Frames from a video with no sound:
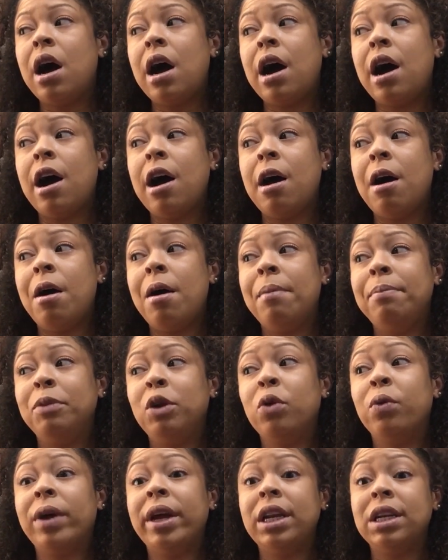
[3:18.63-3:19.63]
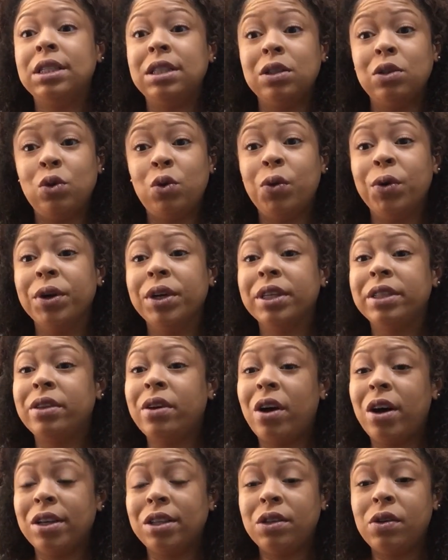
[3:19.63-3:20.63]
Uranus and Taurus
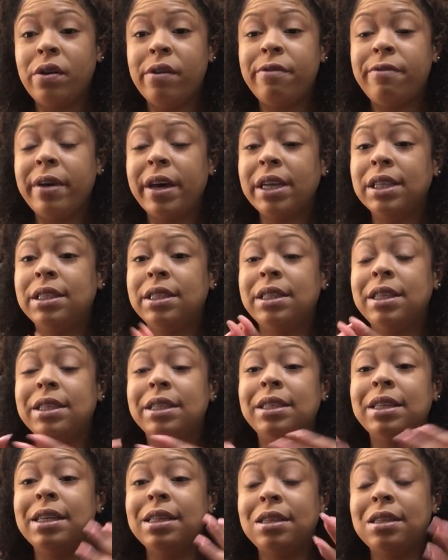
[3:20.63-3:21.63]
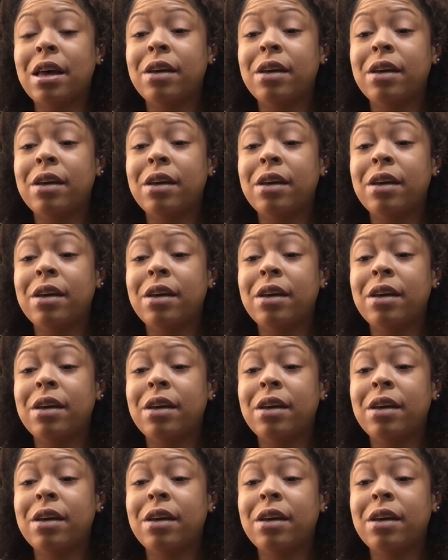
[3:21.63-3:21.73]
also affects the sense